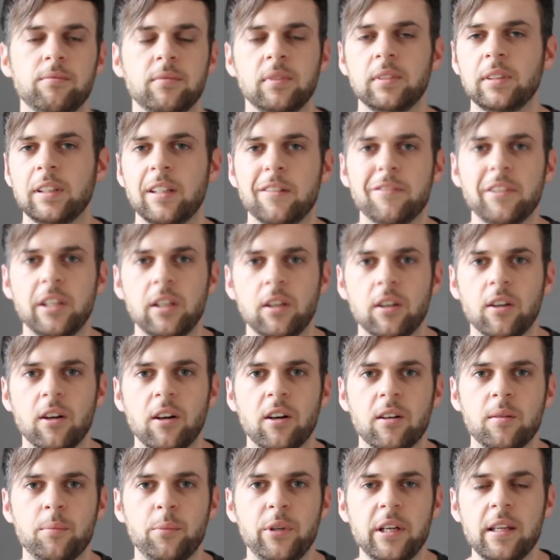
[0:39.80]
living
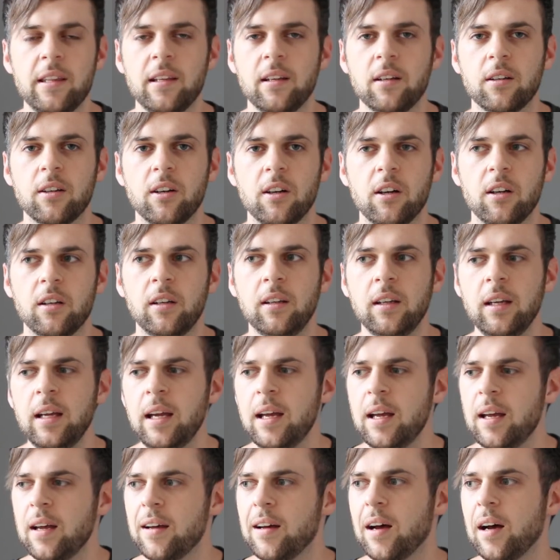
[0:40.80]
God, breathing God,
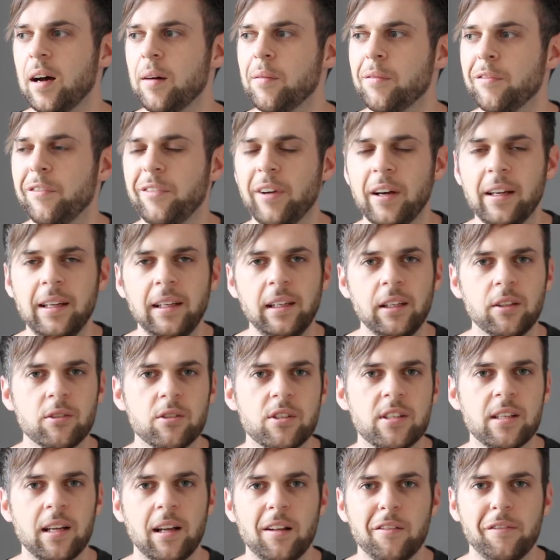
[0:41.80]
finding
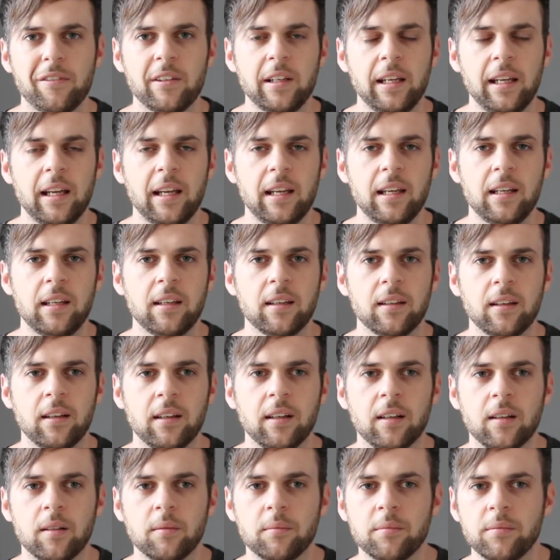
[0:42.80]
yourself
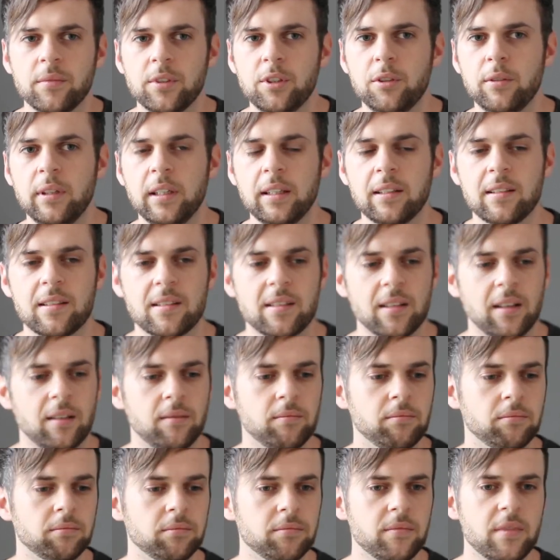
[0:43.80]
again, doing
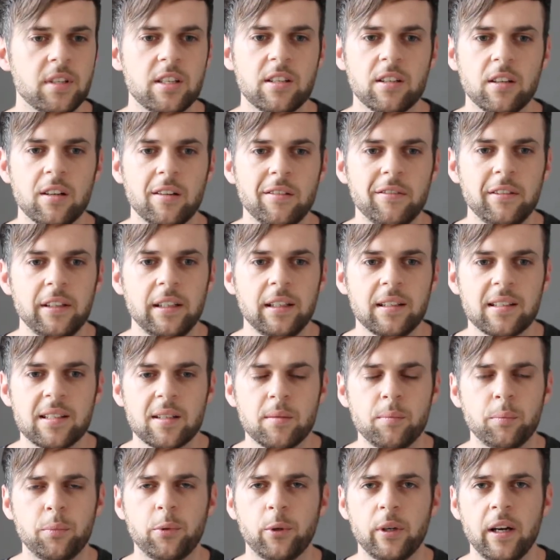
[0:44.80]
some serving,
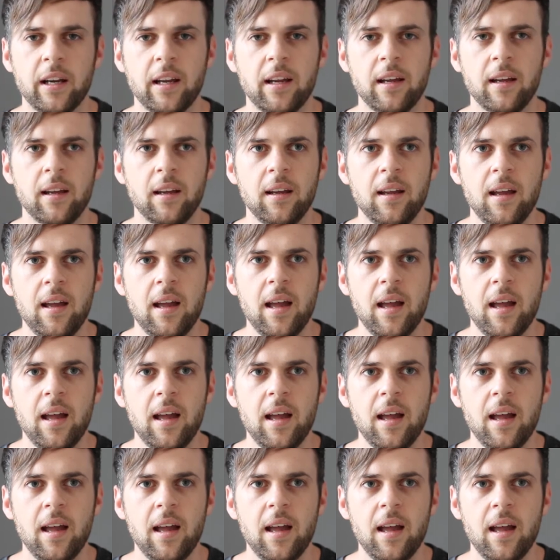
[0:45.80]
some prayer.